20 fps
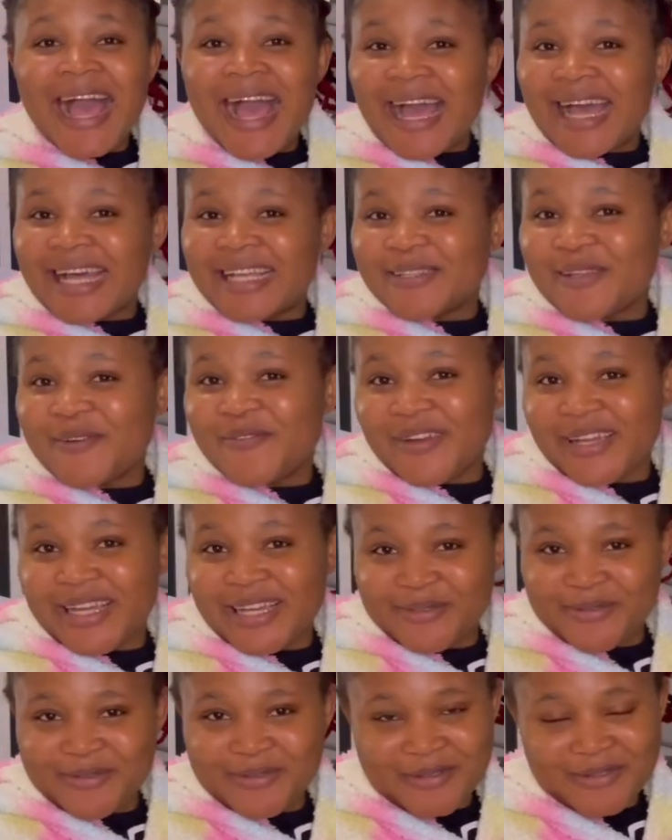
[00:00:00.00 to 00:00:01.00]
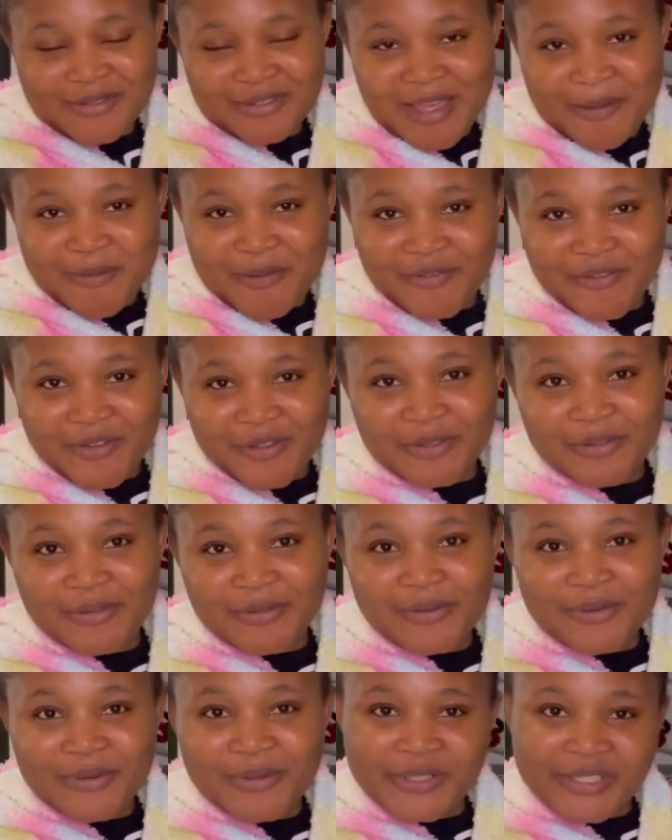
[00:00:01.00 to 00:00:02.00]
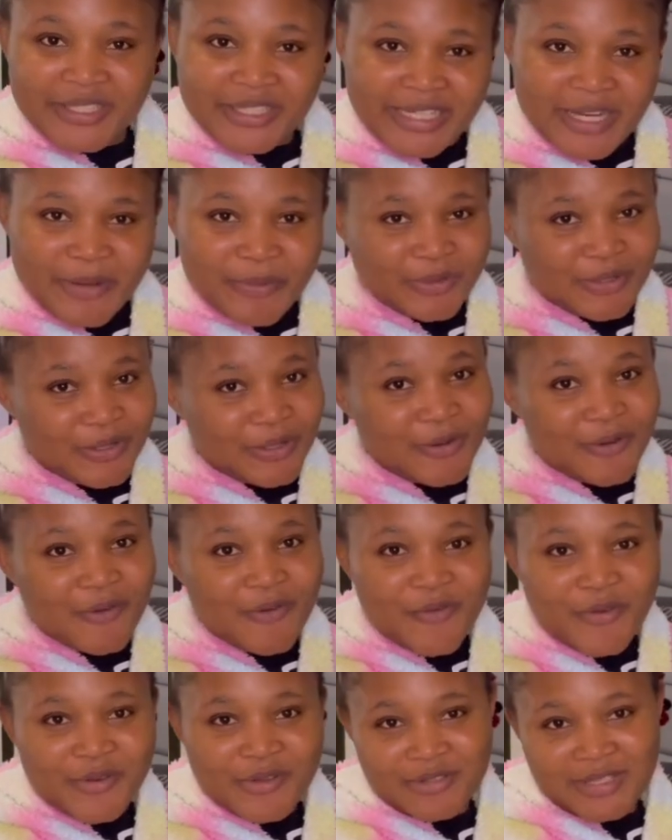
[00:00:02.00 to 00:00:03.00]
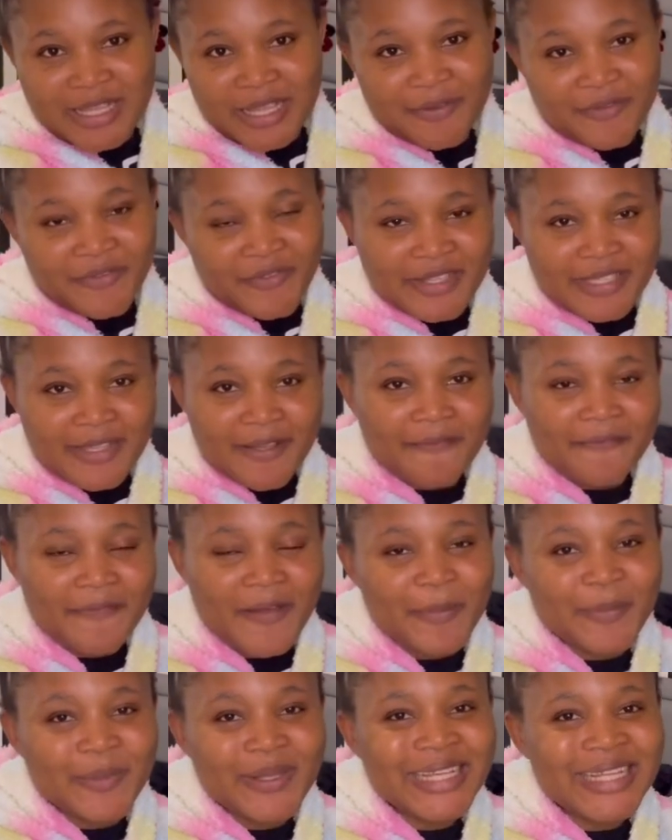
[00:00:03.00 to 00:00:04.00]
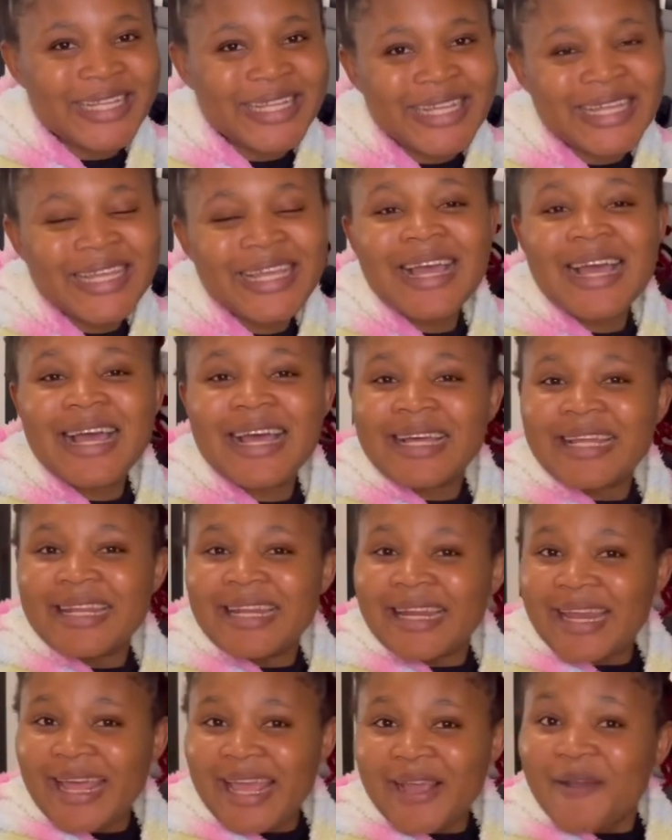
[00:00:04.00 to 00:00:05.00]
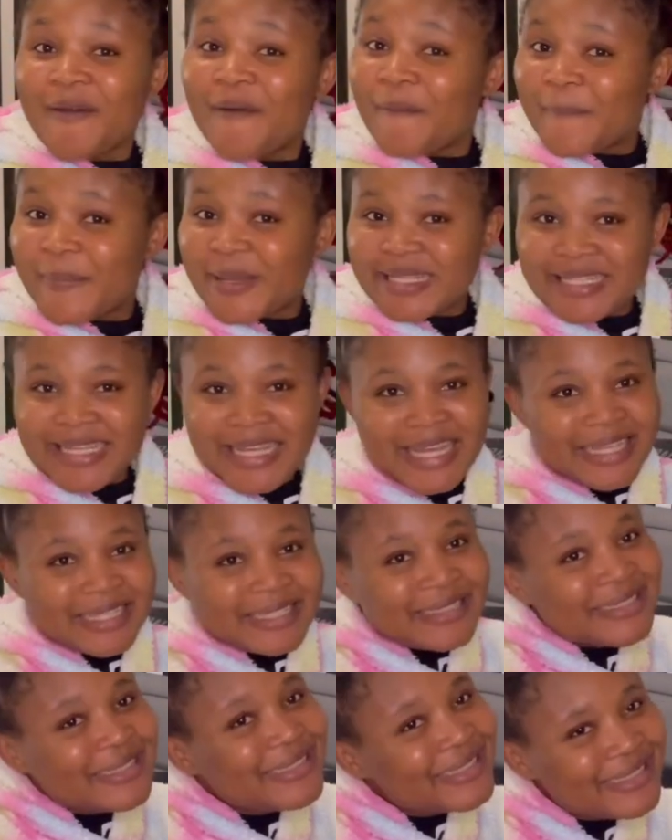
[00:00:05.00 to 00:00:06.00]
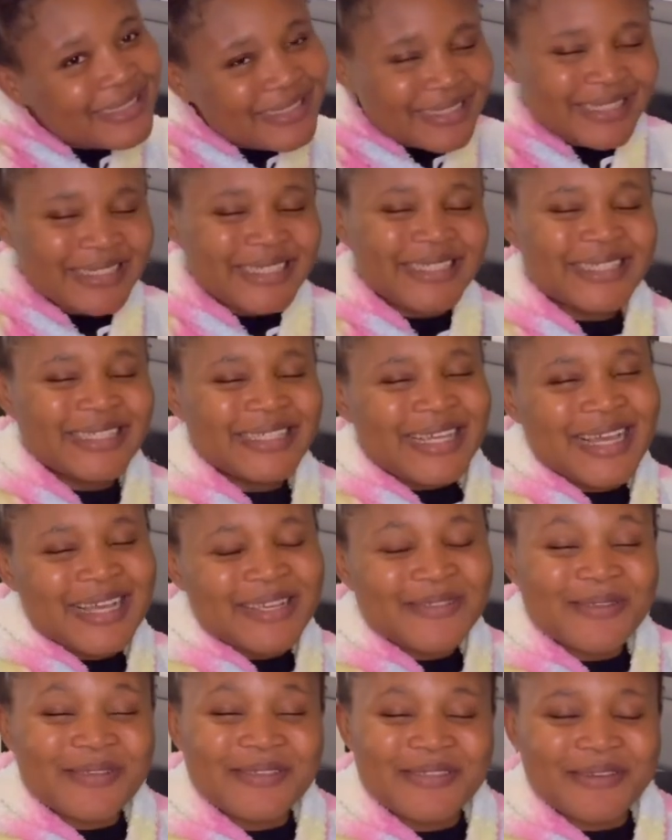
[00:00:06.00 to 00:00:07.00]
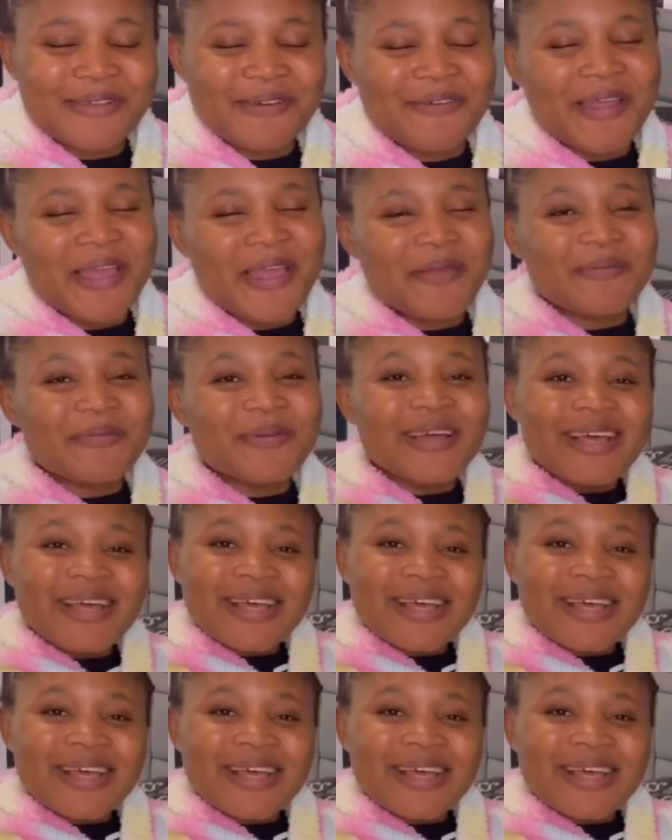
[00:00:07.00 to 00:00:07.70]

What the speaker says: And don't forget to subscribe before you go. Share with your loved ones and your friends and family. Like, comment, and share and subscribe.